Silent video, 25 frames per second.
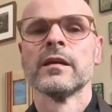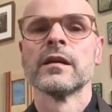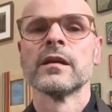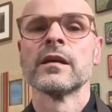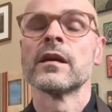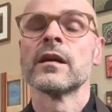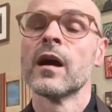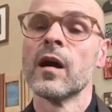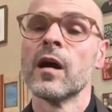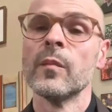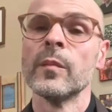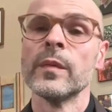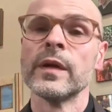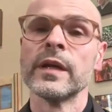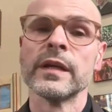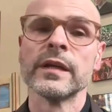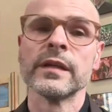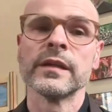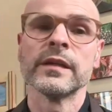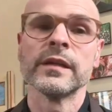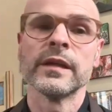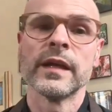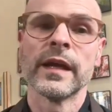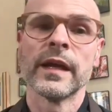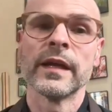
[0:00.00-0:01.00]

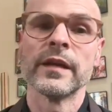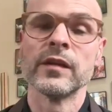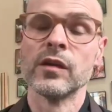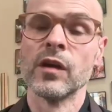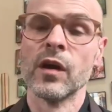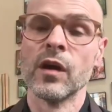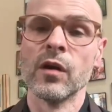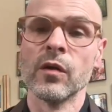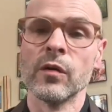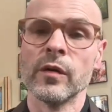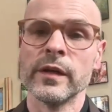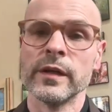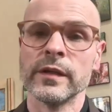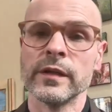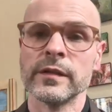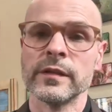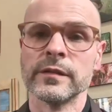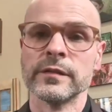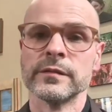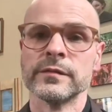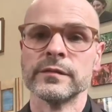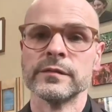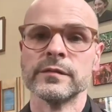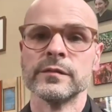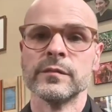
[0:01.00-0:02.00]
Coming and going,
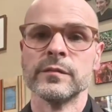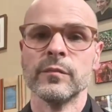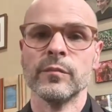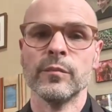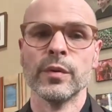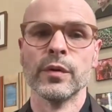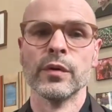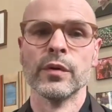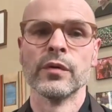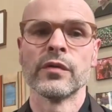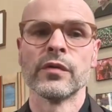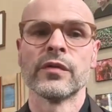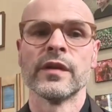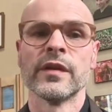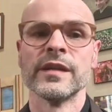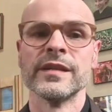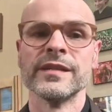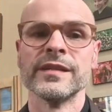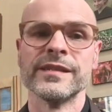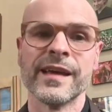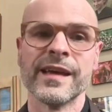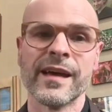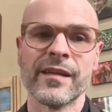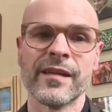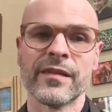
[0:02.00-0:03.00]
birth and
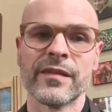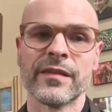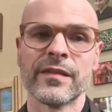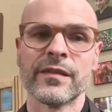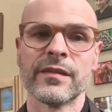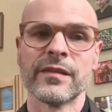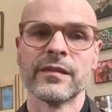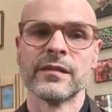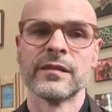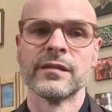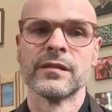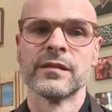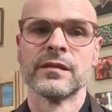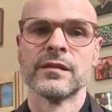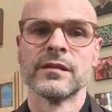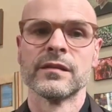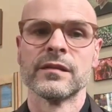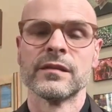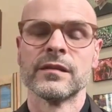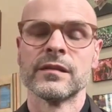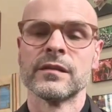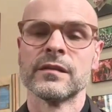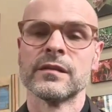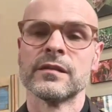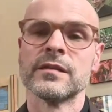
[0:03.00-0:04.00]
death,
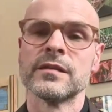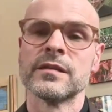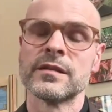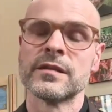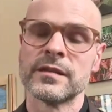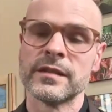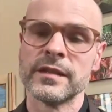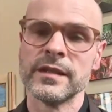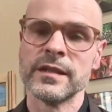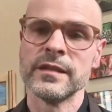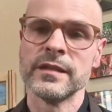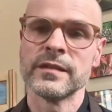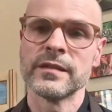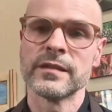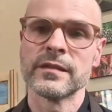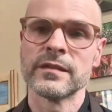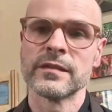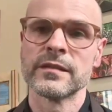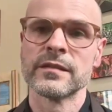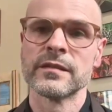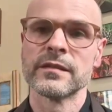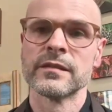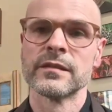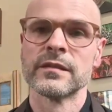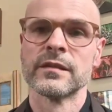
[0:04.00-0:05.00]

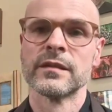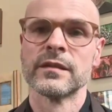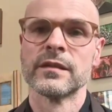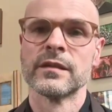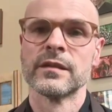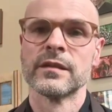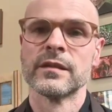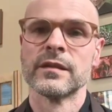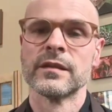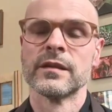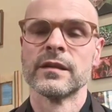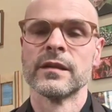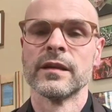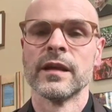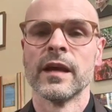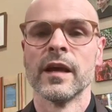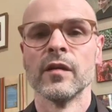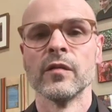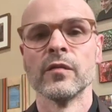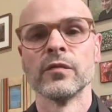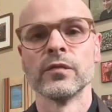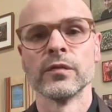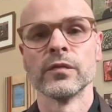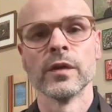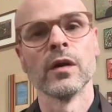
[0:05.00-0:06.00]
cease
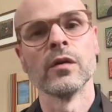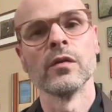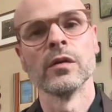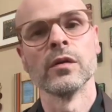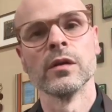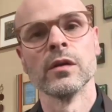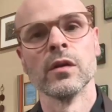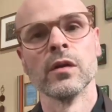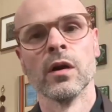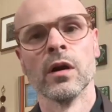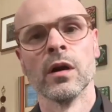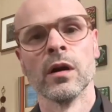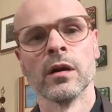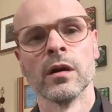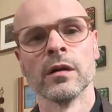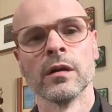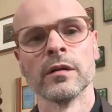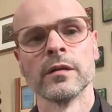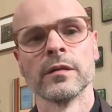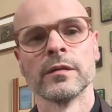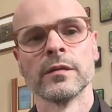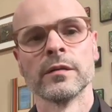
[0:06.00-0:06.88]
and flow along.